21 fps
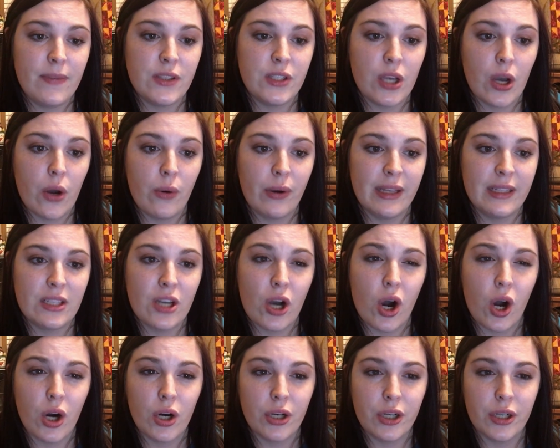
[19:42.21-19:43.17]
so it's
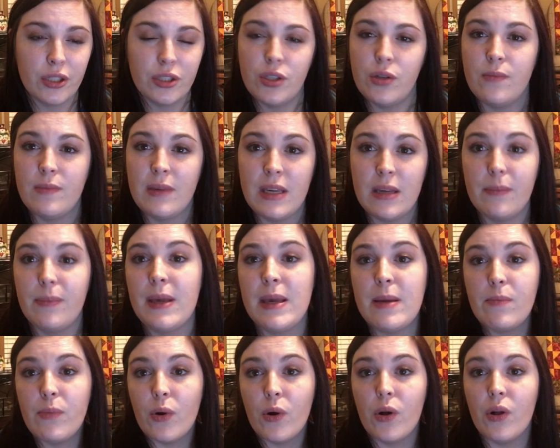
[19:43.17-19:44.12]
harder to meet
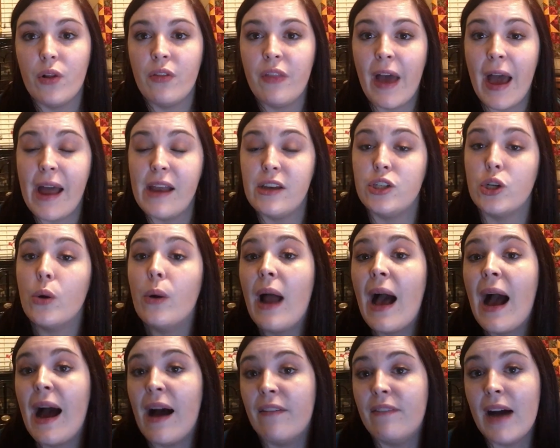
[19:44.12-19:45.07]
people that don't
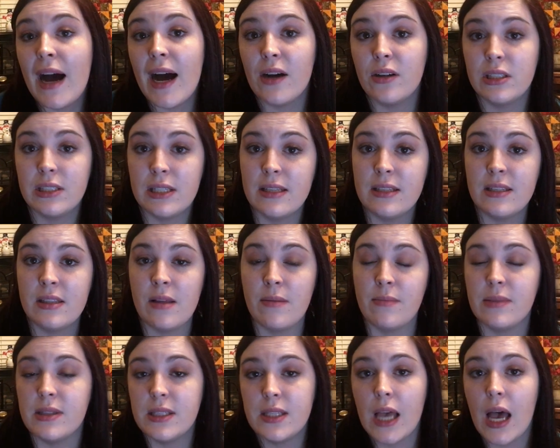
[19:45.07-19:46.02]
have houses
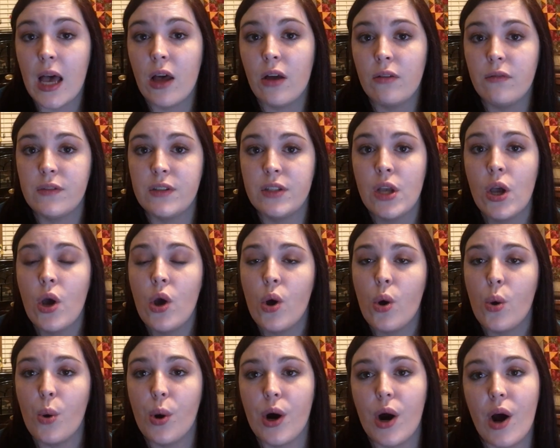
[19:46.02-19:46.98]
themselves
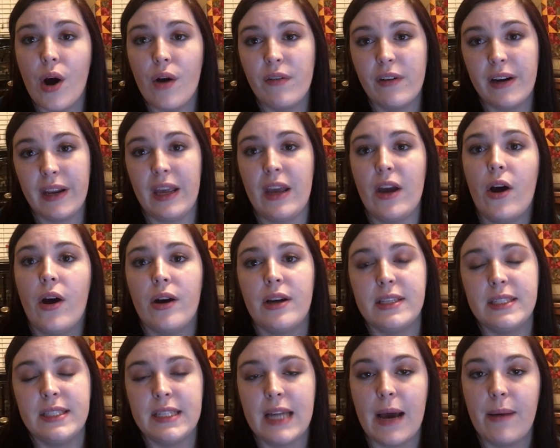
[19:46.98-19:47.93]
or already are
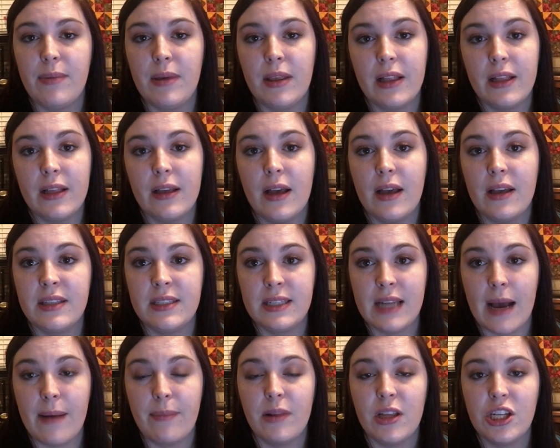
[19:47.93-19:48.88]

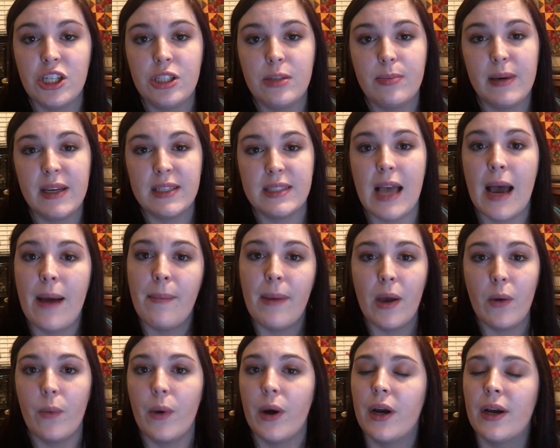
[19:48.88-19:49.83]
established because at
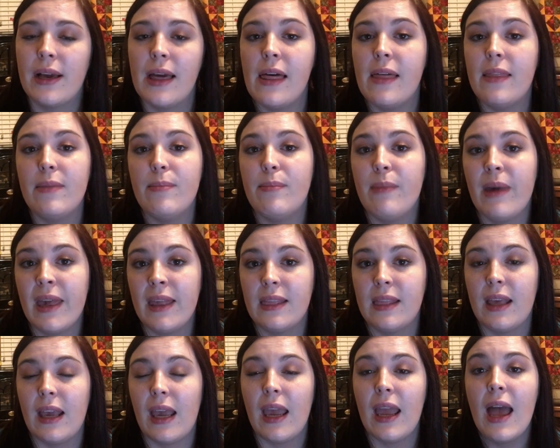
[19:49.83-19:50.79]
my work
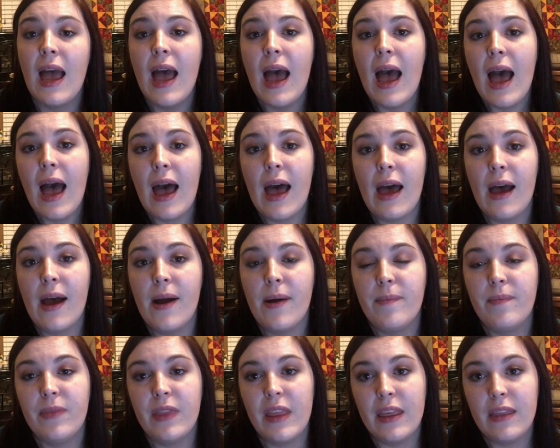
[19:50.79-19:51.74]
mainly
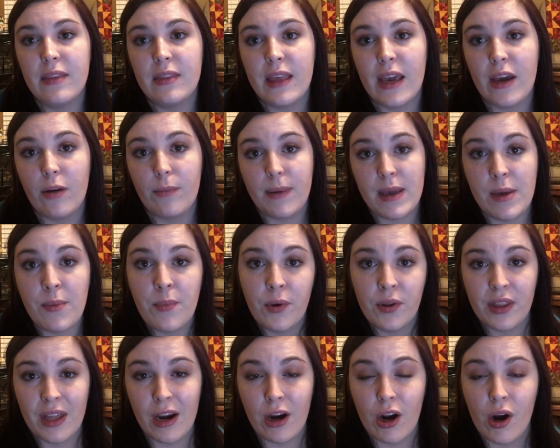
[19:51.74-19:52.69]
um, they are
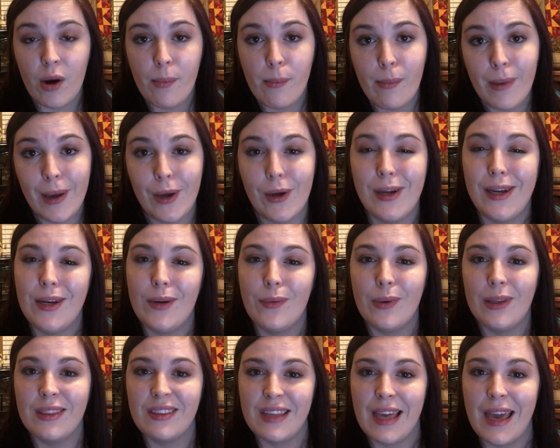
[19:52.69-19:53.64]
people that are married
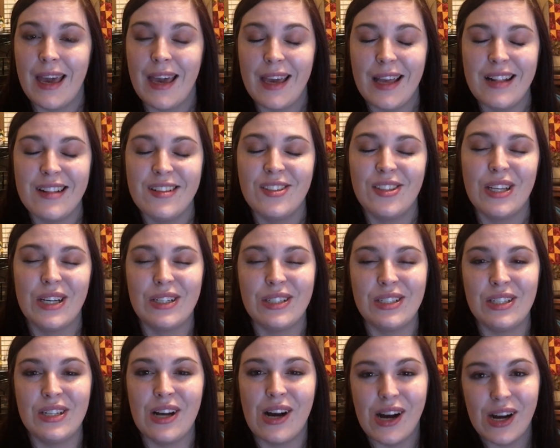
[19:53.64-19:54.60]
with kids
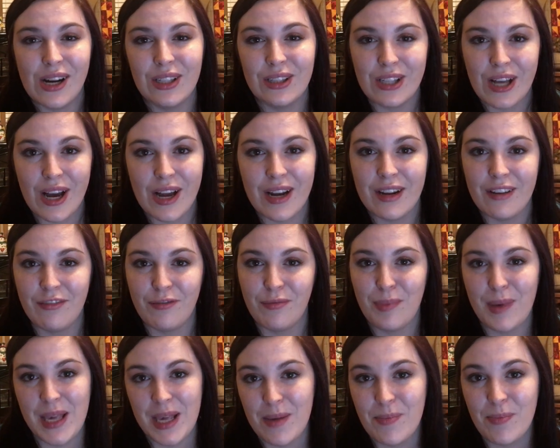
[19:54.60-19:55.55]
there's not a lot of
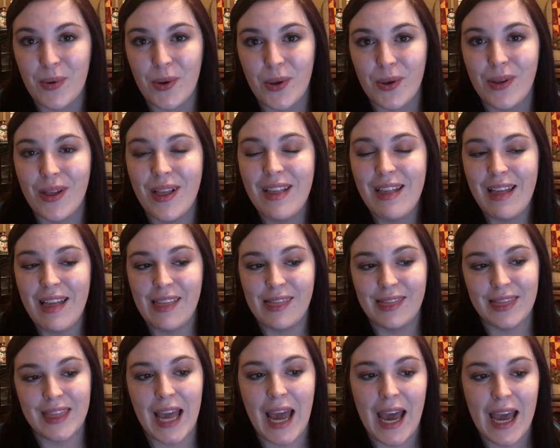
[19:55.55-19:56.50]
people
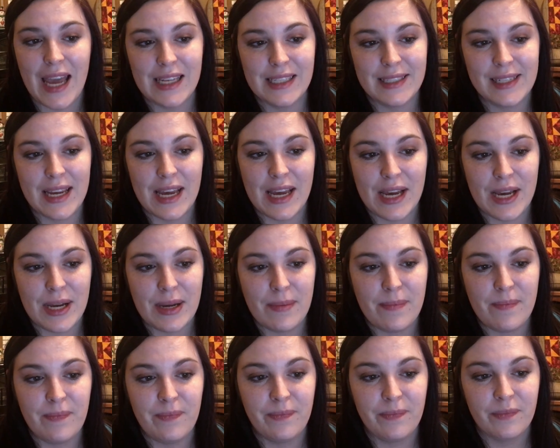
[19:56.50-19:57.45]
that
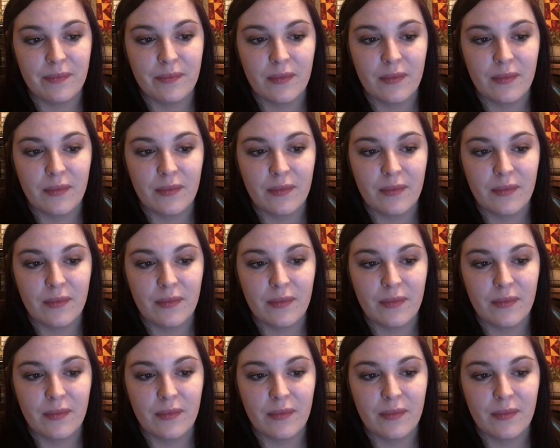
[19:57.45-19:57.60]
um,